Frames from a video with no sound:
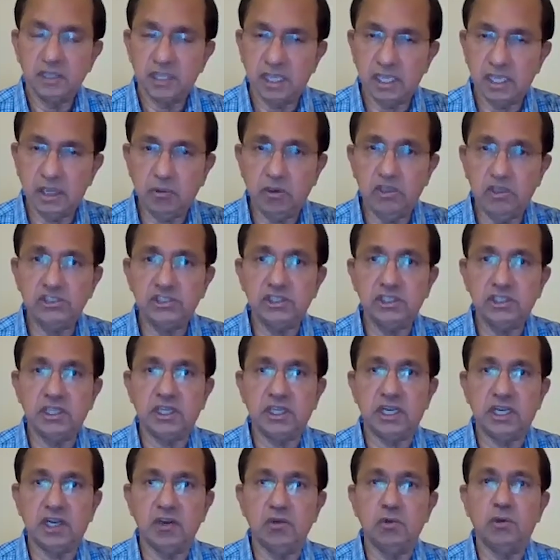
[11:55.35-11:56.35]
The equation
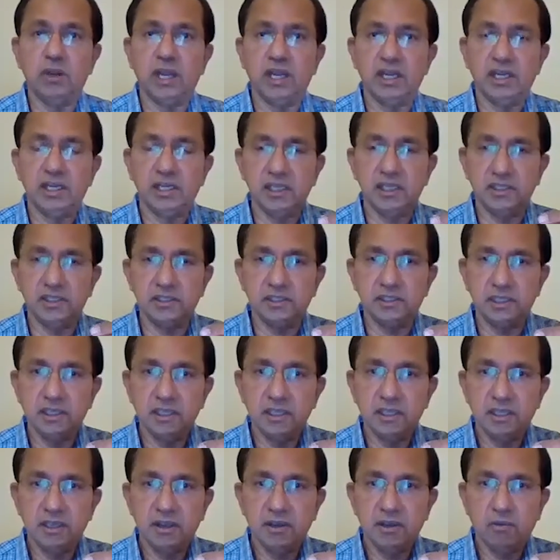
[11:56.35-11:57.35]
that I look at is:
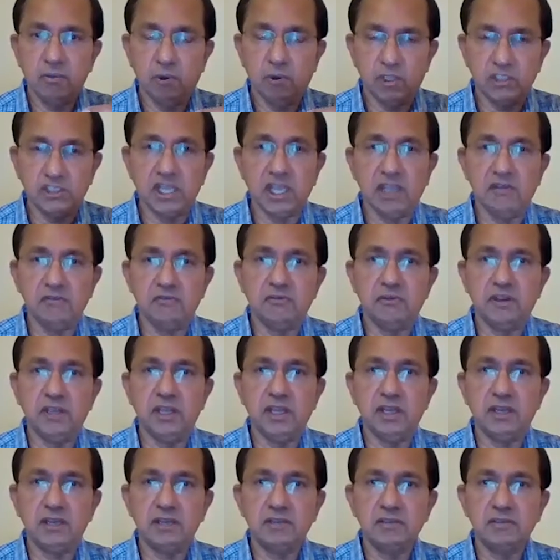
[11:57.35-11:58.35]
was I
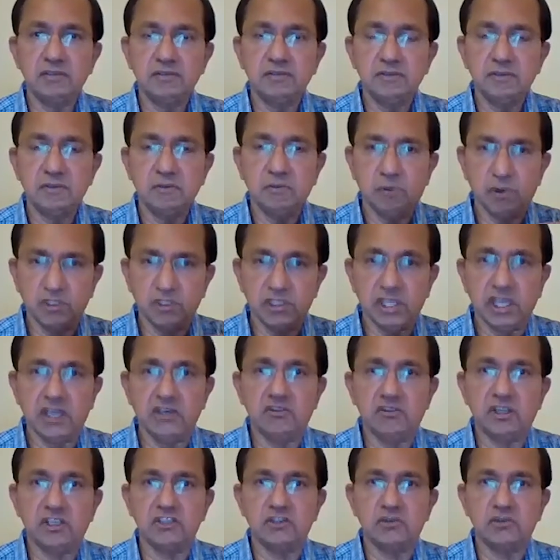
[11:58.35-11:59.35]
fair? Was
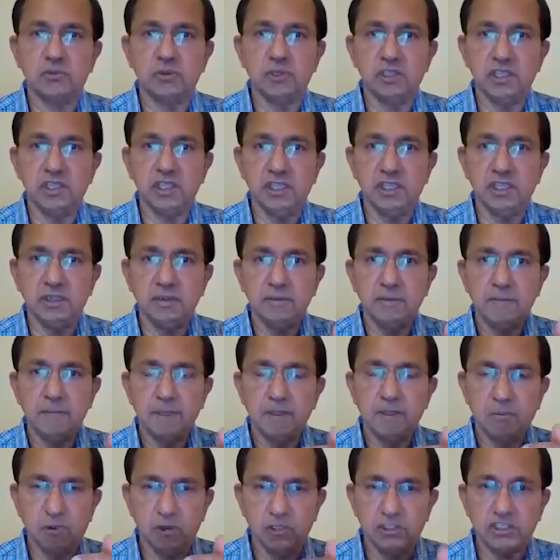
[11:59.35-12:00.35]
I trustworthy?
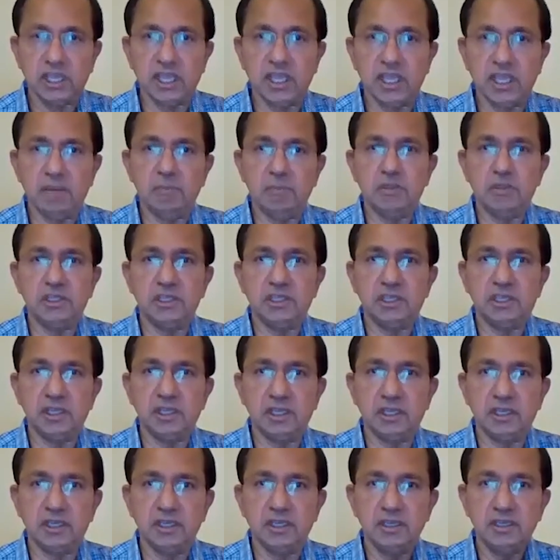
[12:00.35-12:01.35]
Was I
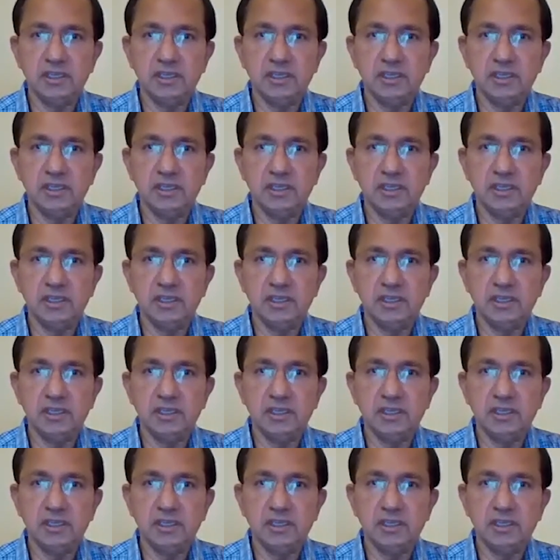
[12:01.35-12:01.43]
empathetic?